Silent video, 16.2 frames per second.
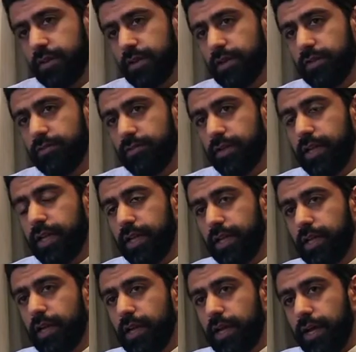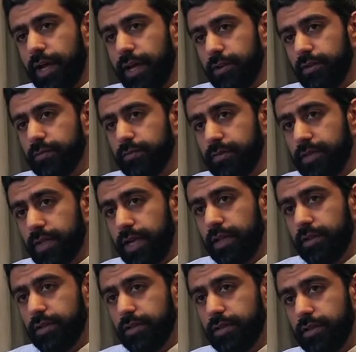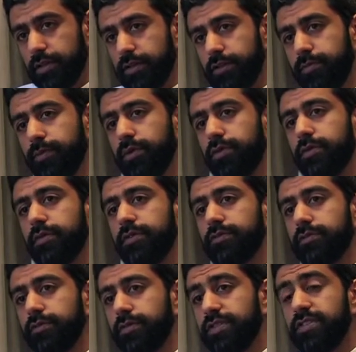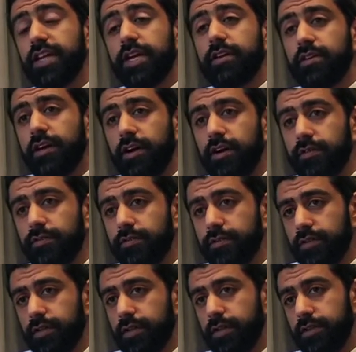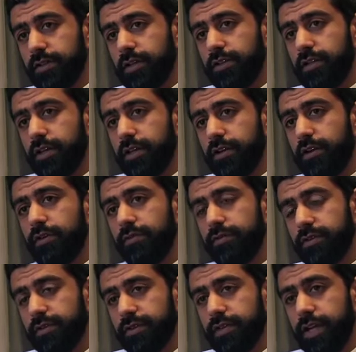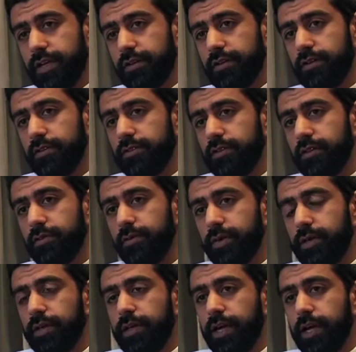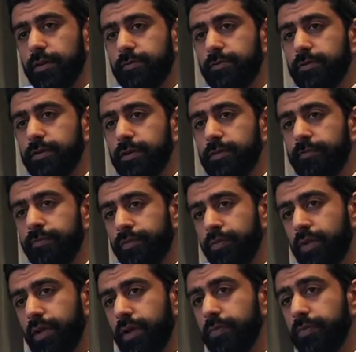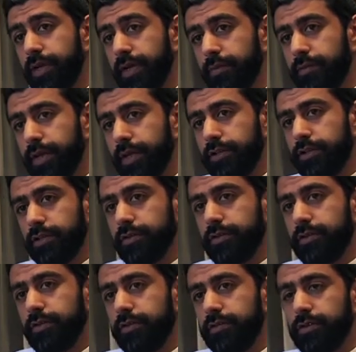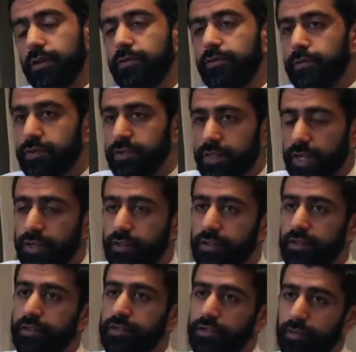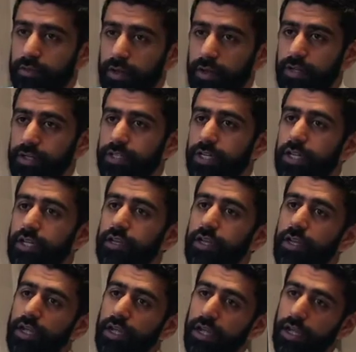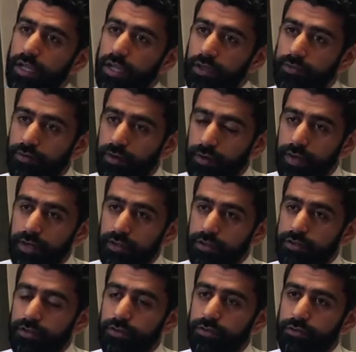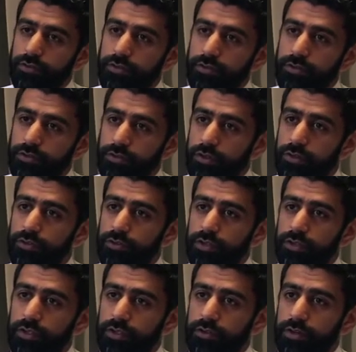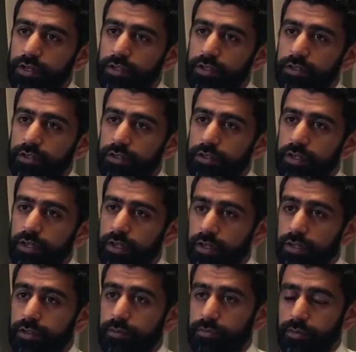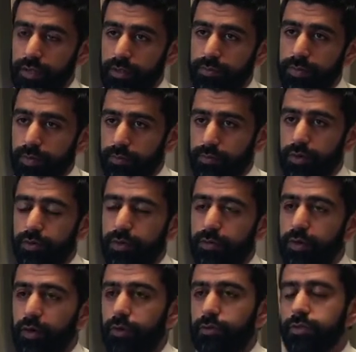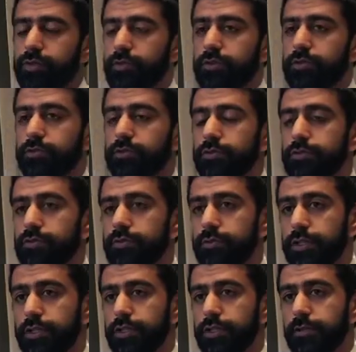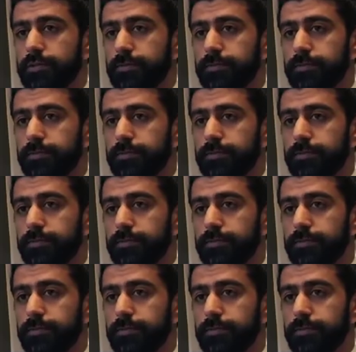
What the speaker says: things really add up together to build up the second half, essentially, of the standards, so we can have a bigger picture. So from standards, supply chain, environmental and social considerations to build up a whole responsible sourcing picture.